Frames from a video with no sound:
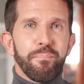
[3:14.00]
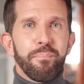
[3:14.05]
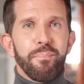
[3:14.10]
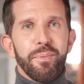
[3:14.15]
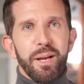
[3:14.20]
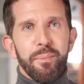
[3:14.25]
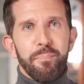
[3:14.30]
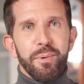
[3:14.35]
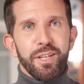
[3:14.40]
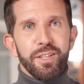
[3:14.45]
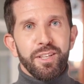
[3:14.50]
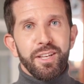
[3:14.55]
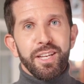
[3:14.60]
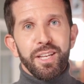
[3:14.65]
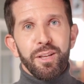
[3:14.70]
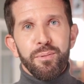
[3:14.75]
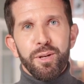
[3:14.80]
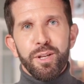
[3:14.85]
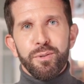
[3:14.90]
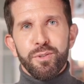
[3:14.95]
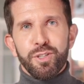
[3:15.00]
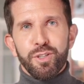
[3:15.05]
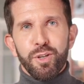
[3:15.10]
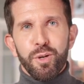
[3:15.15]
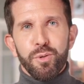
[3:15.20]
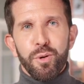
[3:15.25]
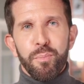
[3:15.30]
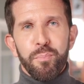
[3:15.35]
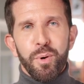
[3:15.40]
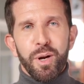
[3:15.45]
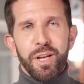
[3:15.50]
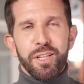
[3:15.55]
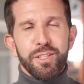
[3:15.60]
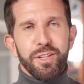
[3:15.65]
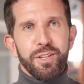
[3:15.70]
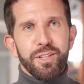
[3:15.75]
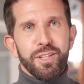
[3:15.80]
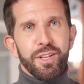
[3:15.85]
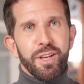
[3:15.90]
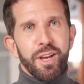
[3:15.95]
That means even if silver
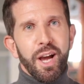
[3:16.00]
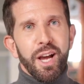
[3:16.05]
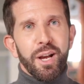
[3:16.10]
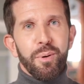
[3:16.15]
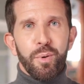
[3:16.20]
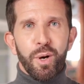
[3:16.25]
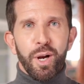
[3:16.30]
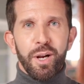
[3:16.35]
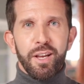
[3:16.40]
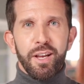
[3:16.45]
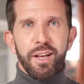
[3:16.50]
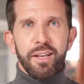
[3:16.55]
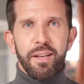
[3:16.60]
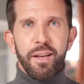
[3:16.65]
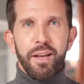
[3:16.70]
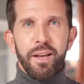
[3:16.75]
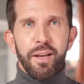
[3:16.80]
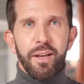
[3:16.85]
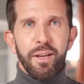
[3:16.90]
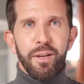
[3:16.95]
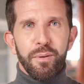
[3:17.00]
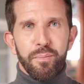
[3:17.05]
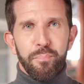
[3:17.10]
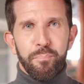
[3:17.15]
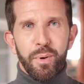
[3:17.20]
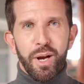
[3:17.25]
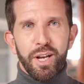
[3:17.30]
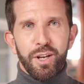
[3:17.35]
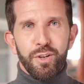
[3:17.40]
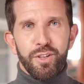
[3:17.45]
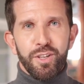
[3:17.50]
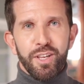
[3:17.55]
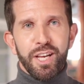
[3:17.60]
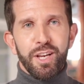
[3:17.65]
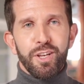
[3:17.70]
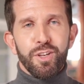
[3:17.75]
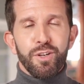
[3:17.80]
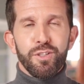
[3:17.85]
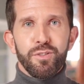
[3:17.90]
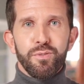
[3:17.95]
prices skyrocket, miners
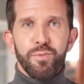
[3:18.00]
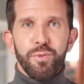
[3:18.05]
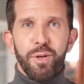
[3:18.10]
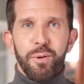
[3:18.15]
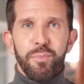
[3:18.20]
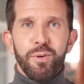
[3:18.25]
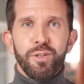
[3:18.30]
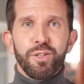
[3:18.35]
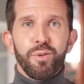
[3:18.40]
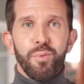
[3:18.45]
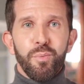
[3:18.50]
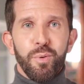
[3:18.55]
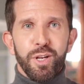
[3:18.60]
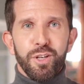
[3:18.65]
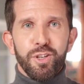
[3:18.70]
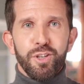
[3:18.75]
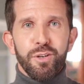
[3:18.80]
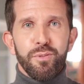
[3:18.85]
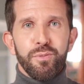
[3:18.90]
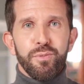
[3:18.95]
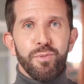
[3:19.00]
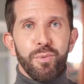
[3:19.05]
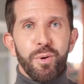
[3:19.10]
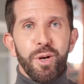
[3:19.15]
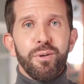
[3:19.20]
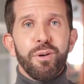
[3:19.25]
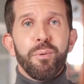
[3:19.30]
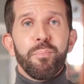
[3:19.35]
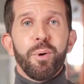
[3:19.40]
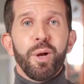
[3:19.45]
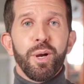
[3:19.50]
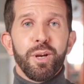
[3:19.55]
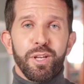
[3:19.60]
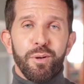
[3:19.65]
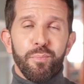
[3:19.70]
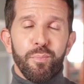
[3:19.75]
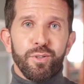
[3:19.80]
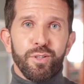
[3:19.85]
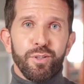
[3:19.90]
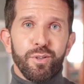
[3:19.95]
can't just flip a switch and flood the market
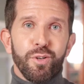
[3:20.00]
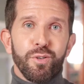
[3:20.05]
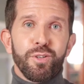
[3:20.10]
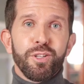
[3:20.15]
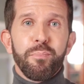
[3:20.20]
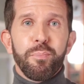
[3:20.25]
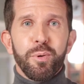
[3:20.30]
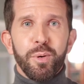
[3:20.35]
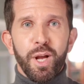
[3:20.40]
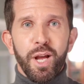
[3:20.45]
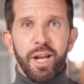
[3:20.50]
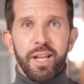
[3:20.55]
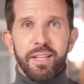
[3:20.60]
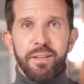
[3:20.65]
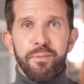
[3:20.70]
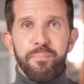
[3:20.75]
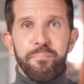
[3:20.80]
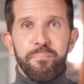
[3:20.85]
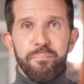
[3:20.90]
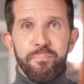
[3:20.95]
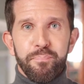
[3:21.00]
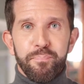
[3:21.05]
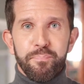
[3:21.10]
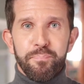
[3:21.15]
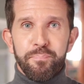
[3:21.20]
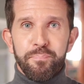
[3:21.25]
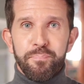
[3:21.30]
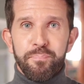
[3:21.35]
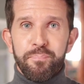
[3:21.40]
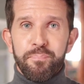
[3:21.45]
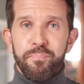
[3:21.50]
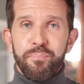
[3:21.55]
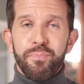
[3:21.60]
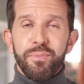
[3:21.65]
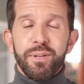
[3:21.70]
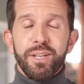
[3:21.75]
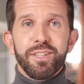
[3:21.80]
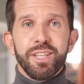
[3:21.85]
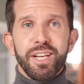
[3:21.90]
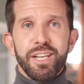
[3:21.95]
with new supply.
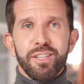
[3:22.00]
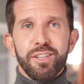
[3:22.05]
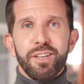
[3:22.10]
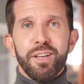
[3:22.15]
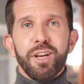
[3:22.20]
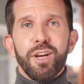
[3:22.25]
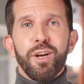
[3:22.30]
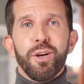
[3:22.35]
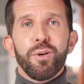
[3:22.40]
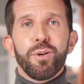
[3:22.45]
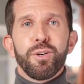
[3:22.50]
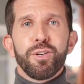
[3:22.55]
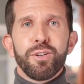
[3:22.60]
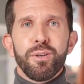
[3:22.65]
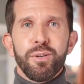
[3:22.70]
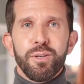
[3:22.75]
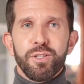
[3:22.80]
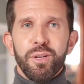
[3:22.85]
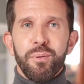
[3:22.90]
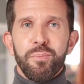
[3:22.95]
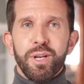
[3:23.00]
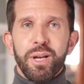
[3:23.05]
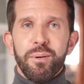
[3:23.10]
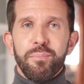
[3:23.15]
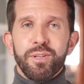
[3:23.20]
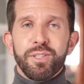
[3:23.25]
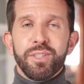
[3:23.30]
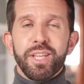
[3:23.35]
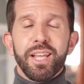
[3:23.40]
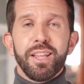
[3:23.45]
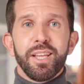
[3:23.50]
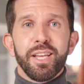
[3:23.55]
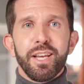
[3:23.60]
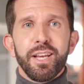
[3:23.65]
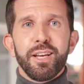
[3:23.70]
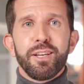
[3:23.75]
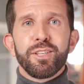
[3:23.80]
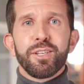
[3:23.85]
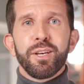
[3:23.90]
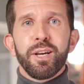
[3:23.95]
It takes years, sometimes
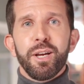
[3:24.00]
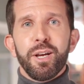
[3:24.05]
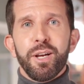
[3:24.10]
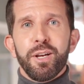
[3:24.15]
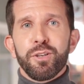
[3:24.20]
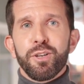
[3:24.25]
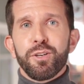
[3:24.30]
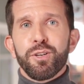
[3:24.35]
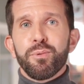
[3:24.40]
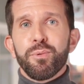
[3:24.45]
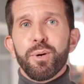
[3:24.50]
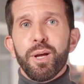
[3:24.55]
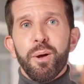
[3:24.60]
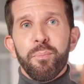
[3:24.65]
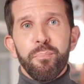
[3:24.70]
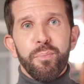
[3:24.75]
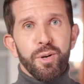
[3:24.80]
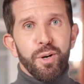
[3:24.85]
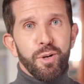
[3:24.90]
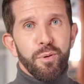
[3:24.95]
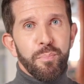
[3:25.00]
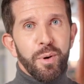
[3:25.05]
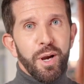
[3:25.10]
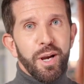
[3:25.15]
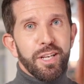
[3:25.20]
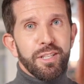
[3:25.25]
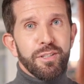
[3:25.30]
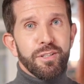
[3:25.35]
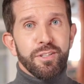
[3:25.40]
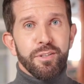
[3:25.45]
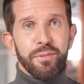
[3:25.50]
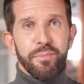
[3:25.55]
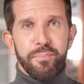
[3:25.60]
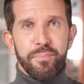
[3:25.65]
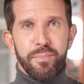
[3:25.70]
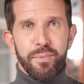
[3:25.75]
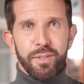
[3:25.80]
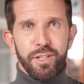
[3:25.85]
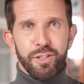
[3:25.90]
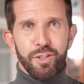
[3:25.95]
decades, to develop new mines.
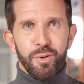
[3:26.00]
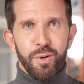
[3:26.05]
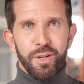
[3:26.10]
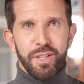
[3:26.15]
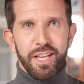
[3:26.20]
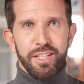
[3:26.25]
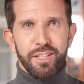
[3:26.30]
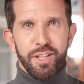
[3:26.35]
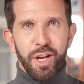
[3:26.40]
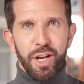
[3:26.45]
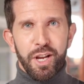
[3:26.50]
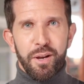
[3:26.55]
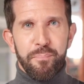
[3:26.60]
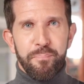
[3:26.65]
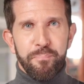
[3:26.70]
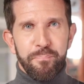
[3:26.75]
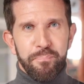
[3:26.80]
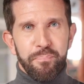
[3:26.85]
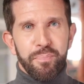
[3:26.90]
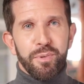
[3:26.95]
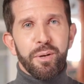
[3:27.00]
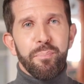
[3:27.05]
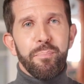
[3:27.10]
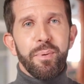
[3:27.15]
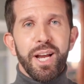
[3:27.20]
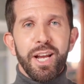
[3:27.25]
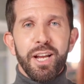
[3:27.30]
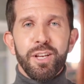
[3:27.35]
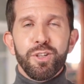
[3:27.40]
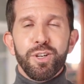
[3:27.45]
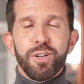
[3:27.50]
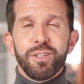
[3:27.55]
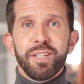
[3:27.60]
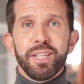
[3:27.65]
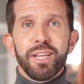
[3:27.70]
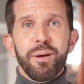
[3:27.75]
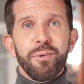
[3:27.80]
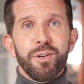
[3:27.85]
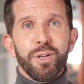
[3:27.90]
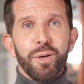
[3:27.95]
And during that time, demand just
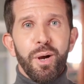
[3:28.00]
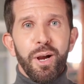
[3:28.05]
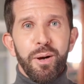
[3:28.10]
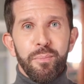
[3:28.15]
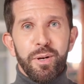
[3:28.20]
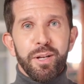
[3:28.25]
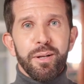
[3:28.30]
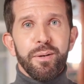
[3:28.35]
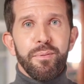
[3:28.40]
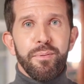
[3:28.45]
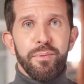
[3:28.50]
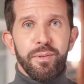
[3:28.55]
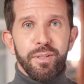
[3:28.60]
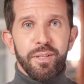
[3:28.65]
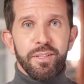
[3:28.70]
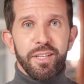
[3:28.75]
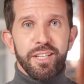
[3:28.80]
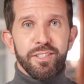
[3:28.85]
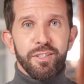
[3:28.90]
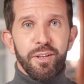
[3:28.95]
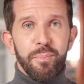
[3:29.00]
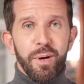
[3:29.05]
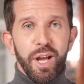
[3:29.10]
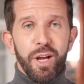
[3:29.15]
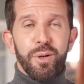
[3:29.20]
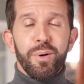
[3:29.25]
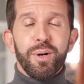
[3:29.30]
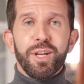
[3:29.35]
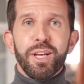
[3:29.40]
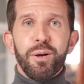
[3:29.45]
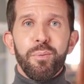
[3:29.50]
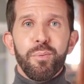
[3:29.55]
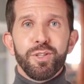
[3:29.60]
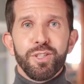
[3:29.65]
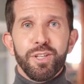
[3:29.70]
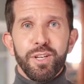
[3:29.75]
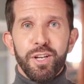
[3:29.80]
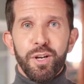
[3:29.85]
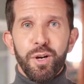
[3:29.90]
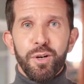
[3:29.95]
keeps climbing. That's the powder keg we're
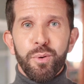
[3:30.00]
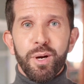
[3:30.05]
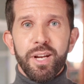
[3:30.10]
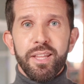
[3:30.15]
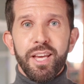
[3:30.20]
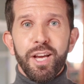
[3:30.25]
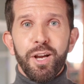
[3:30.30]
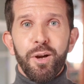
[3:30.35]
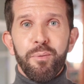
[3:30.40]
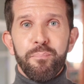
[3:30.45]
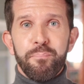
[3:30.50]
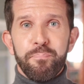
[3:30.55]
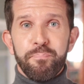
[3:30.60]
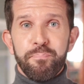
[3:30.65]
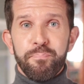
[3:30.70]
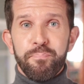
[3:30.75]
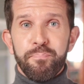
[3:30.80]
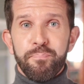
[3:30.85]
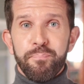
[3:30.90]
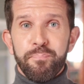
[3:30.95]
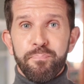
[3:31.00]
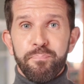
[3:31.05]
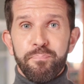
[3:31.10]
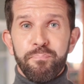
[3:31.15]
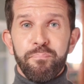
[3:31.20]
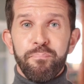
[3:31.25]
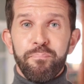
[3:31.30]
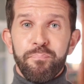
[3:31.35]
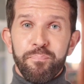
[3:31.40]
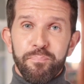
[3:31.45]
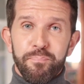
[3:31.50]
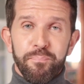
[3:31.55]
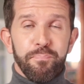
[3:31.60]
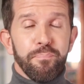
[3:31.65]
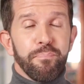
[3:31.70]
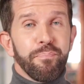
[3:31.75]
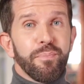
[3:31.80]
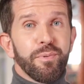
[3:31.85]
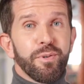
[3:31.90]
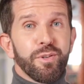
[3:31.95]
sitting on right now.
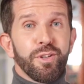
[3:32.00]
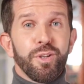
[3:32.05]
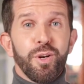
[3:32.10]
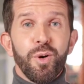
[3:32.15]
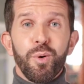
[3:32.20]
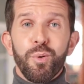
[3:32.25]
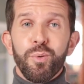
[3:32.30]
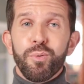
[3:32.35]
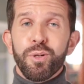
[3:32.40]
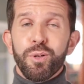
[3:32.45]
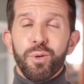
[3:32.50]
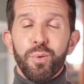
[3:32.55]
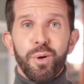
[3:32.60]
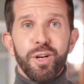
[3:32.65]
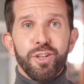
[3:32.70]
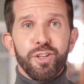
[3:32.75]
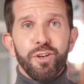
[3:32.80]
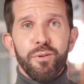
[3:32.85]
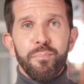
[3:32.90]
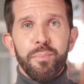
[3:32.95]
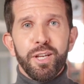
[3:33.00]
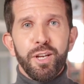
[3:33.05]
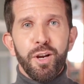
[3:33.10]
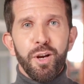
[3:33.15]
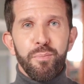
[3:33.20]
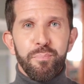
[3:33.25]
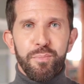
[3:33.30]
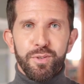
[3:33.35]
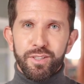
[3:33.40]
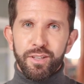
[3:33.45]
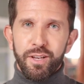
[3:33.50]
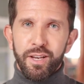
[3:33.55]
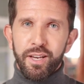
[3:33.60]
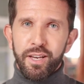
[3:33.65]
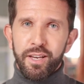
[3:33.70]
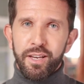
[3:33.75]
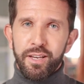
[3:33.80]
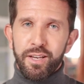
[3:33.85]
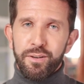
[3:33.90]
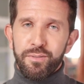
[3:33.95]
So the question becomes,
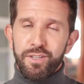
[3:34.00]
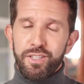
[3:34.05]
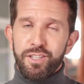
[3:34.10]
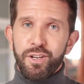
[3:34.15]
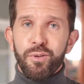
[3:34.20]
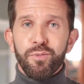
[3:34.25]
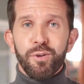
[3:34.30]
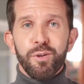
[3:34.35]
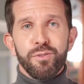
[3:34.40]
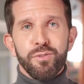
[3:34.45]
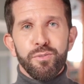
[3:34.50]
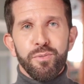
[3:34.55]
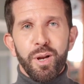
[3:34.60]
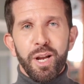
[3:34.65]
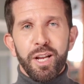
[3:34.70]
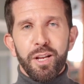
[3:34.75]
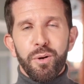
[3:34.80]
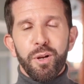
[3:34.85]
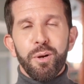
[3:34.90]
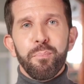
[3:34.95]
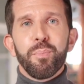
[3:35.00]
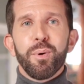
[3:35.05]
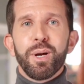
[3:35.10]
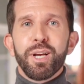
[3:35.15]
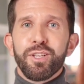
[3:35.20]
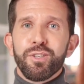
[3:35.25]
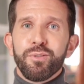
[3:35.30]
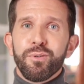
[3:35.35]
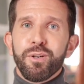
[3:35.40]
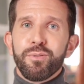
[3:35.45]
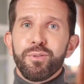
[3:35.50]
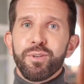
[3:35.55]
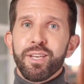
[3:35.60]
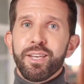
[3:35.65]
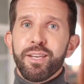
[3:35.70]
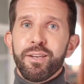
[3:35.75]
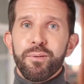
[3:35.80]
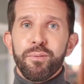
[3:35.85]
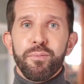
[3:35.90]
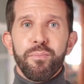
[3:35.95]
if silver finally breaks
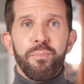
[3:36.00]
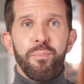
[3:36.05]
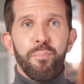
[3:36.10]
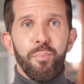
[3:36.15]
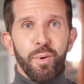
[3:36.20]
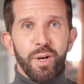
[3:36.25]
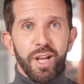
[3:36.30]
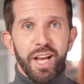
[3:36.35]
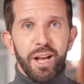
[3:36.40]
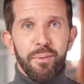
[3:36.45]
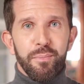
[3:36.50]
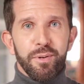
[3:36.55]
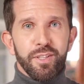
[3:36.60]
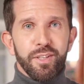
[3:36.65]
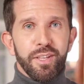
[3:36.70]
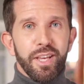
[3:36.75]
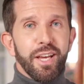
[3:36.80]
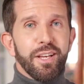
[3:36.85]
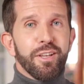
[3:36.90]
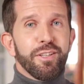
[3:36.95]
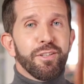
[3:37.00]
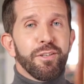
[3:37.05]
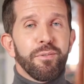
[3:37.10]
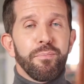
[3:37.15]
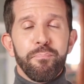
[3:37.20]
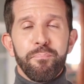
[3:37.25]
50, what happens next?